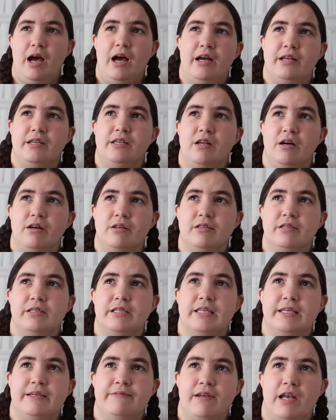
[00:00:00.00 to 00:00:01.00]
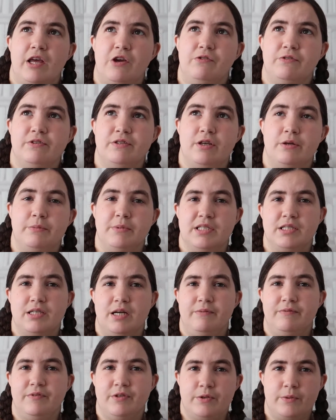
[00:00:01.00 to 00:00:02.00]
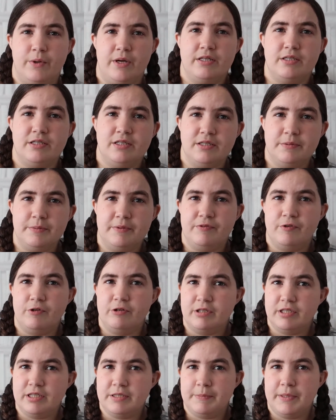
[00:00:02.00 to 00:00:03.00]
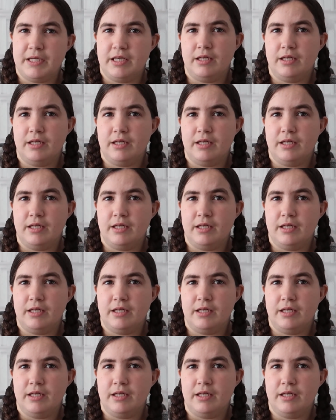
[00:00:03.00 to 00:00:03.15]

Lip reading: I'd not given over so much time to questions before in a